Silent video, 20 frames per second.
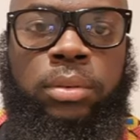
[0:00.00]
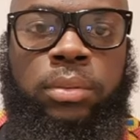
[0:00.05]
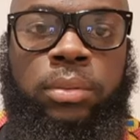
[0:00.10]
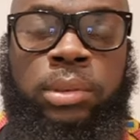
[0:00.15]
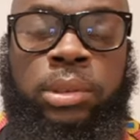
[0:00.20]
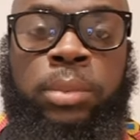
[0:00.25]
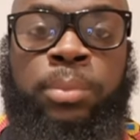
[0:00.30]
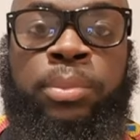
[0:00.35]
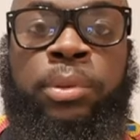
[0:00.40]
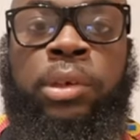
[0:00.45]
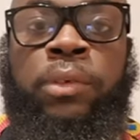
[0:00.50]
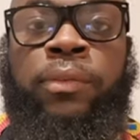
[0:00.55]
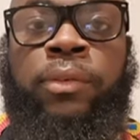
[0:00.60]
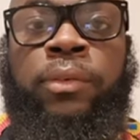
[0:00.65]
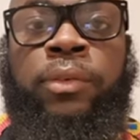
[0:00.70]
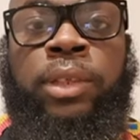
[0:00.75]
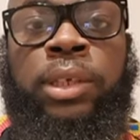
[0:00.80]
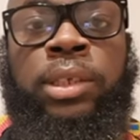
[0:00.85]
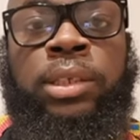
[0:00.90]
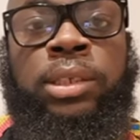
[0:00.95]
was a
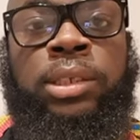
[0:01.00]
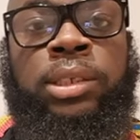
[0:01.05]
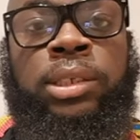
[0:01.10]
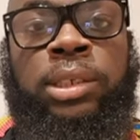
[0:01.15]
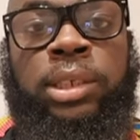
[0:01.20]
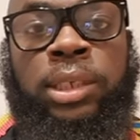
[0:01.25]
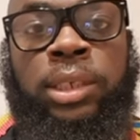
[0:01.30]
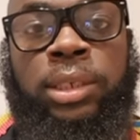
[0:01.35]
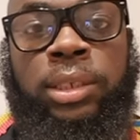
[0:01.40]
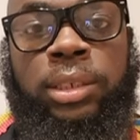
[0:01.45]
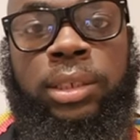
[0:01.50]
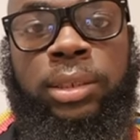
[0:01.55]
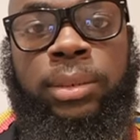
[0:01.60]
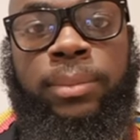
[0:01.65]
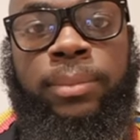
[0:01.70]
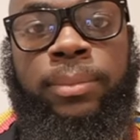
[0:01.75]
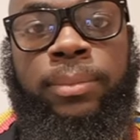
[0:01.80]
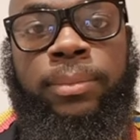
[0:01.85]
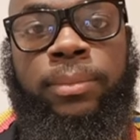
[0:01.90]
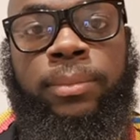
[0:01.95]
beautiful thing to see
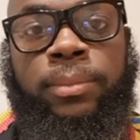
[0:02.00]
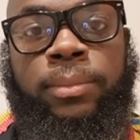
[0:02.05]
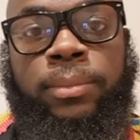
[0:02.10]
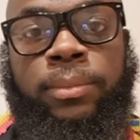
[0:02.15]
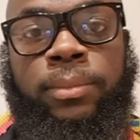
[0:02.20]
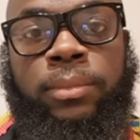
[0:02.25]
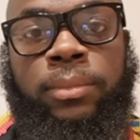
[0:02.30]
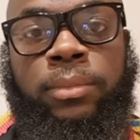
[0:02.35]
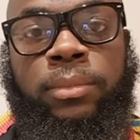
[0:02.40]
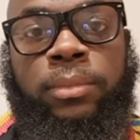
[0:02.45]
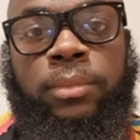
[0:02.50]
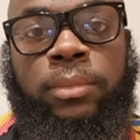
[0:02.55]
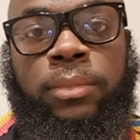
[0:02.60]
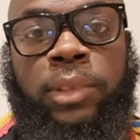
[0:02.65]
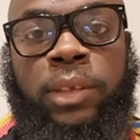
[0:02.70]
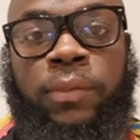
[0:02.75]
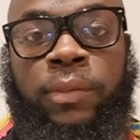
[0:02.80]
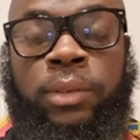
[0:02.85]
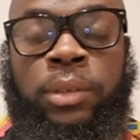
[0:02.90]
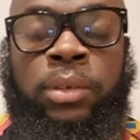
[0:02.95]

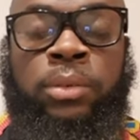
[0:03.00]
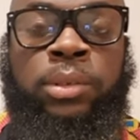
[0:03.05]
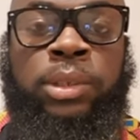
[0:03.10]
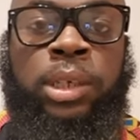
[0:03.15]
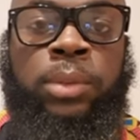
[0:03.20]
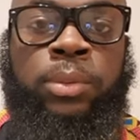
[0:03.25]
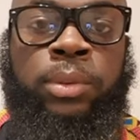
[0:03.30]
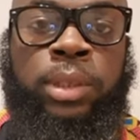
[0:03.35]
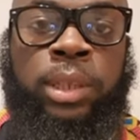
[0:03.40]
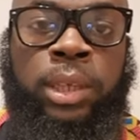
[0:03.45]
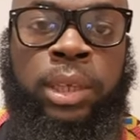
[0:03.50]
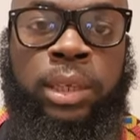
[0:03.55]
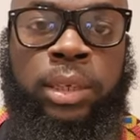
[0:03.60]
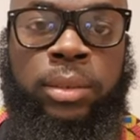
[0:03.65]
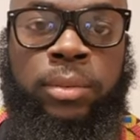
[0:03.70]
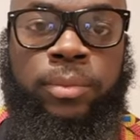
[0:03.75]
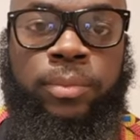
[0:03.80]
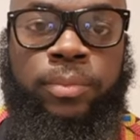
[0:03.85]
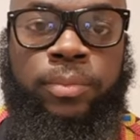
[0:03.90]
for those that were there.